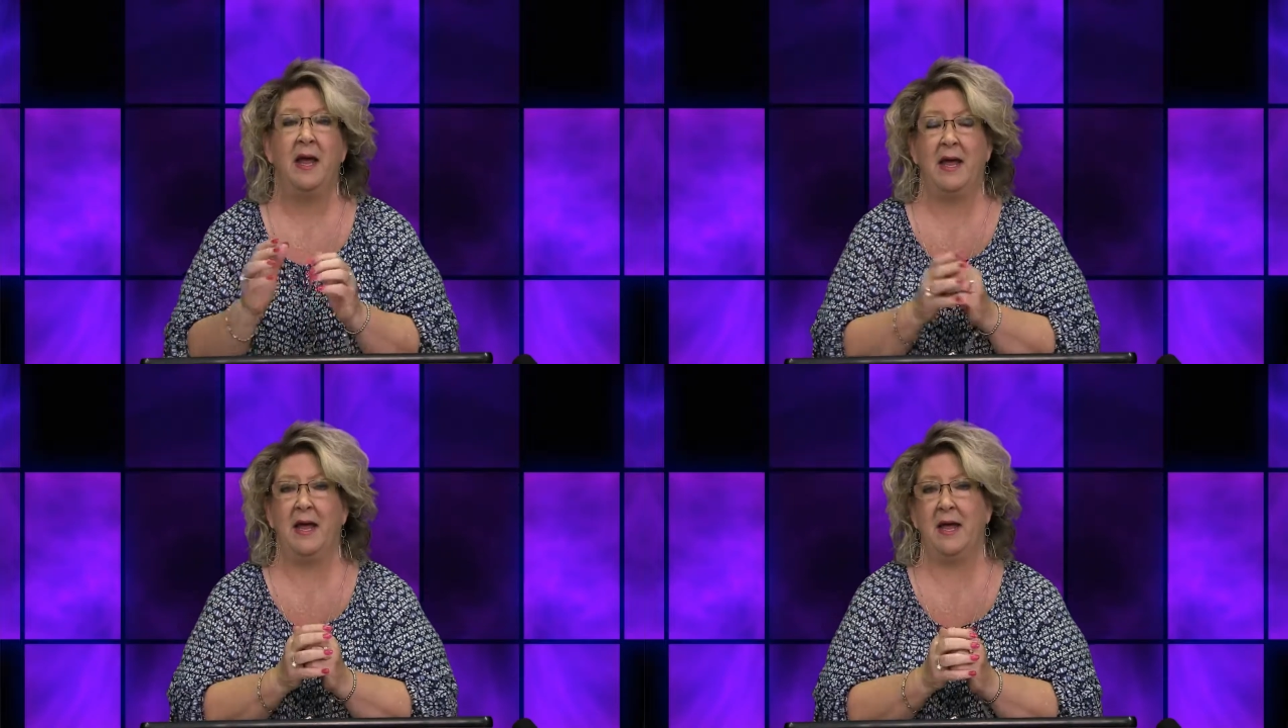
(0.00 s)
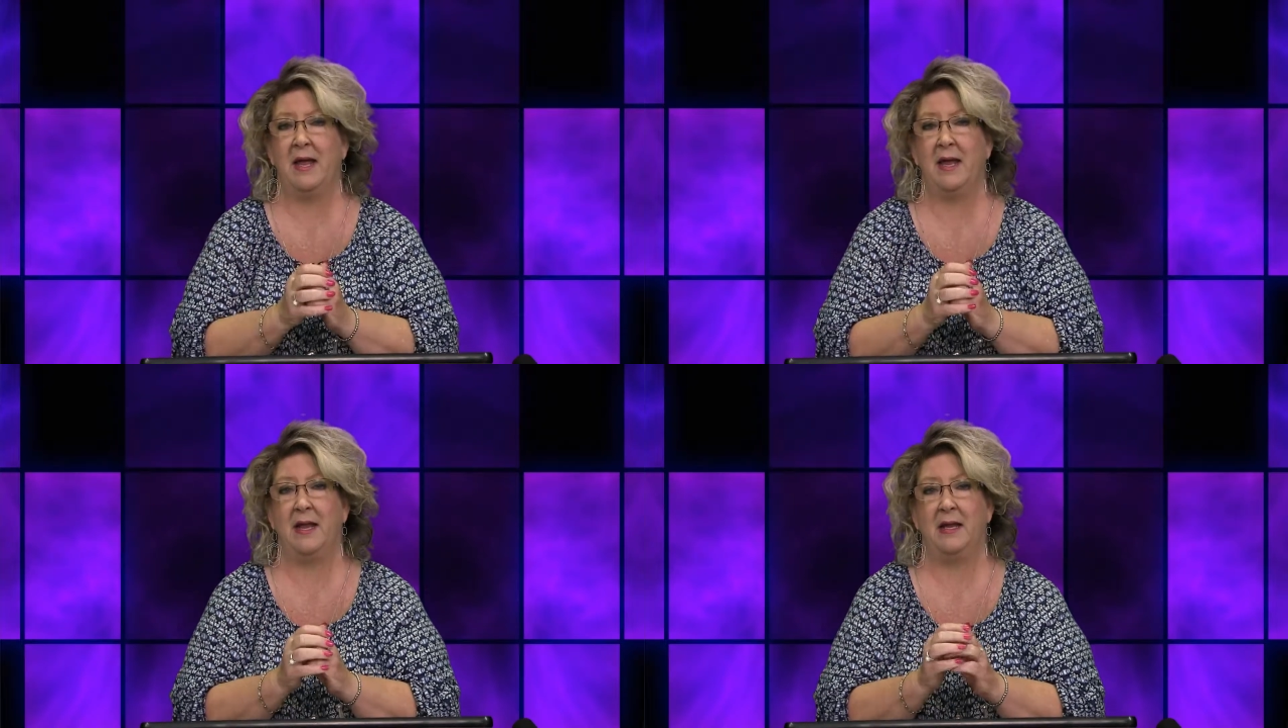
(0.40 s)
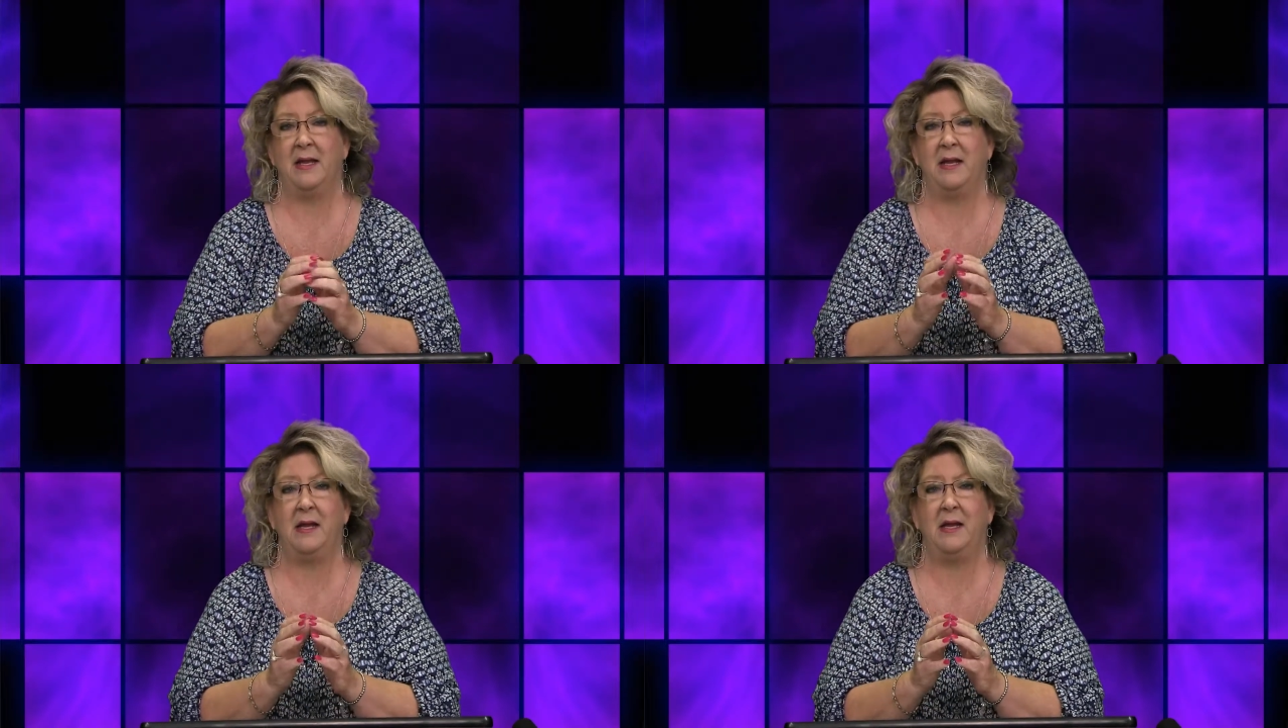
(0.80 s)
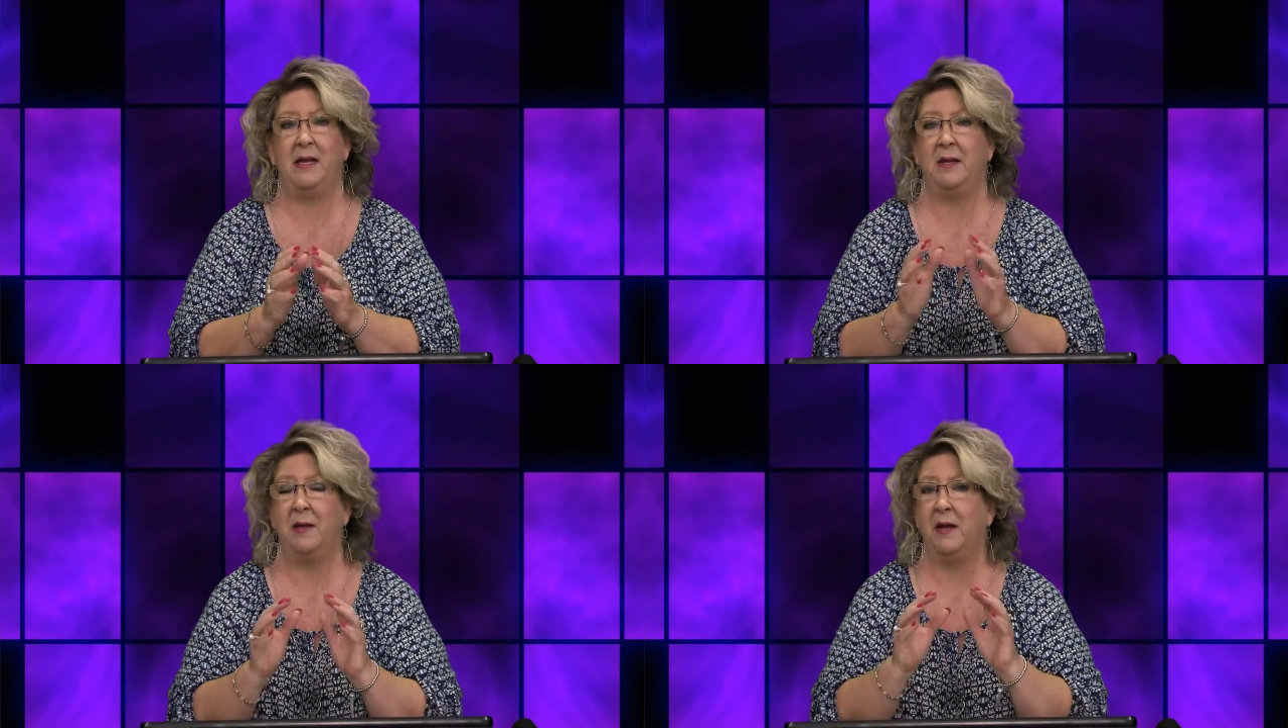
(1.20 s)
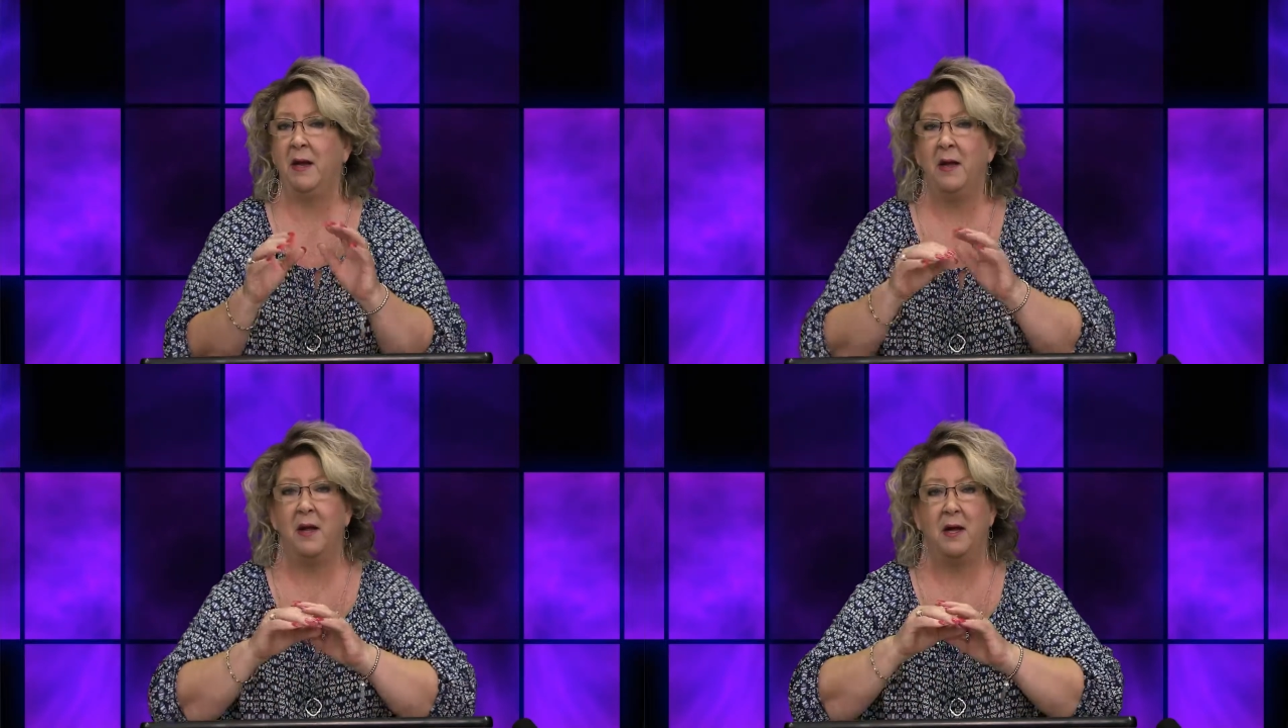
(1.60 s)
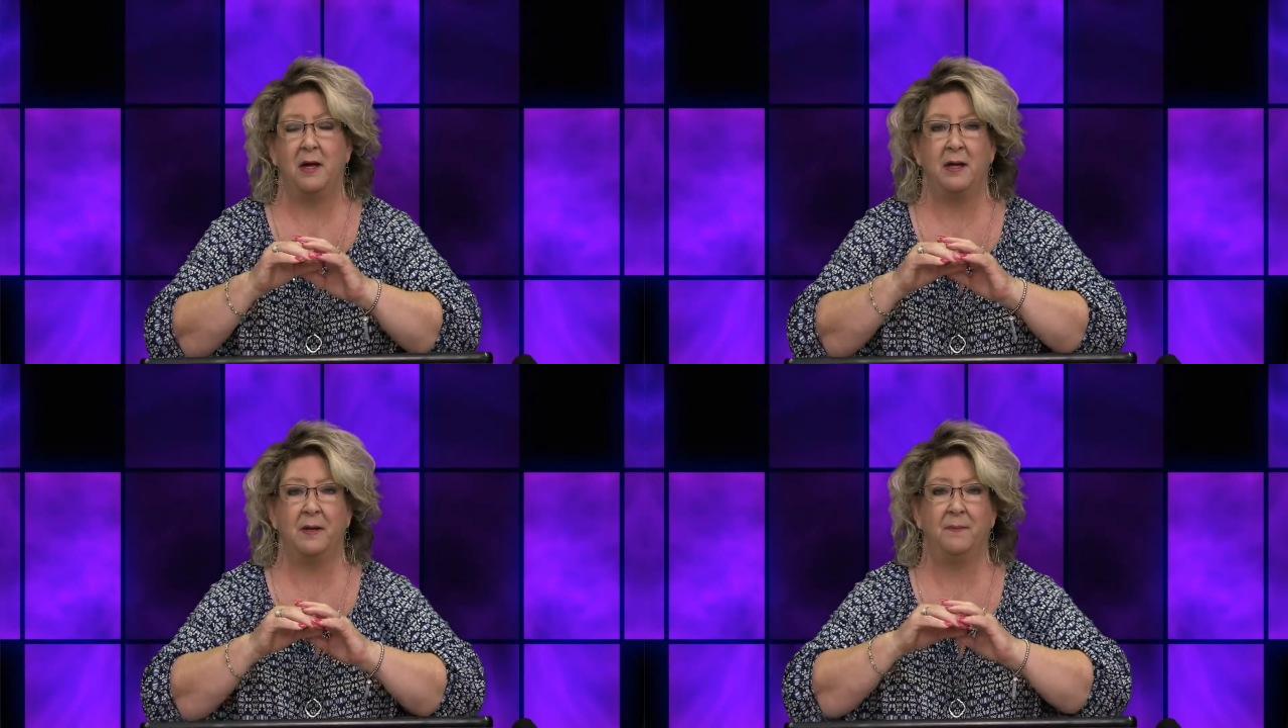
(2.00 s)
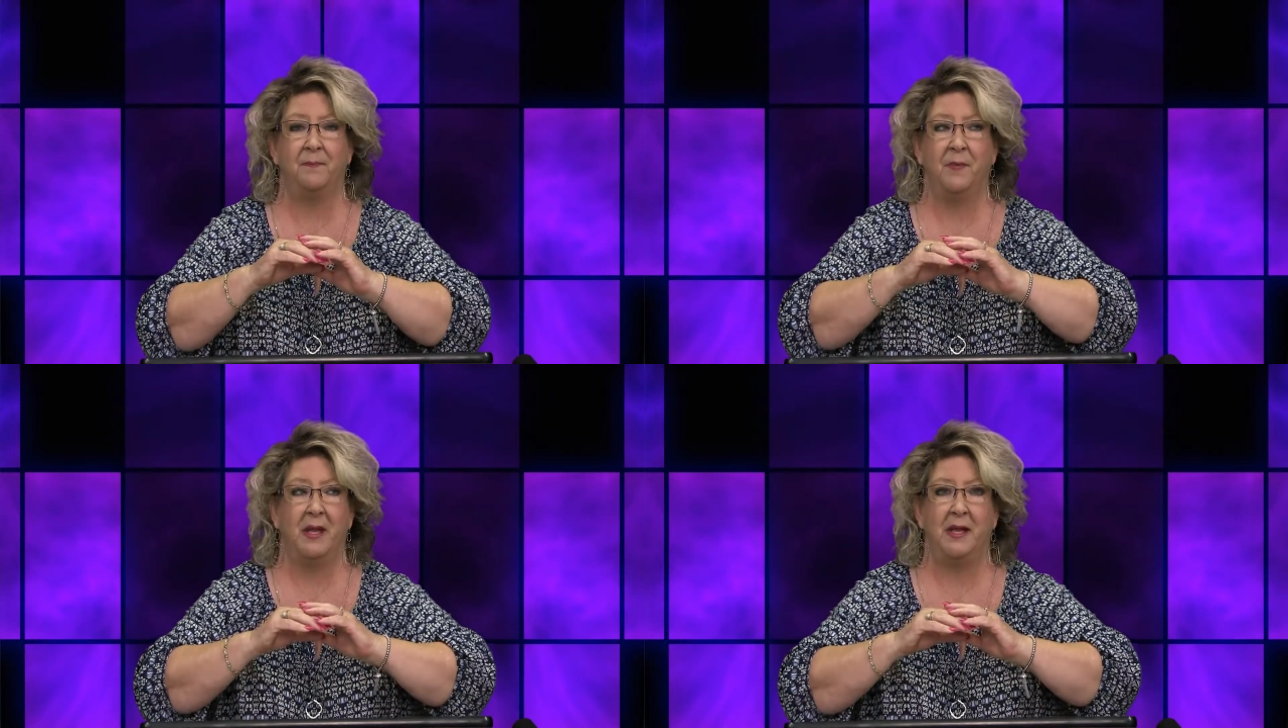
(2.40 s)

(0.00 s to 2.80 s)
and he um,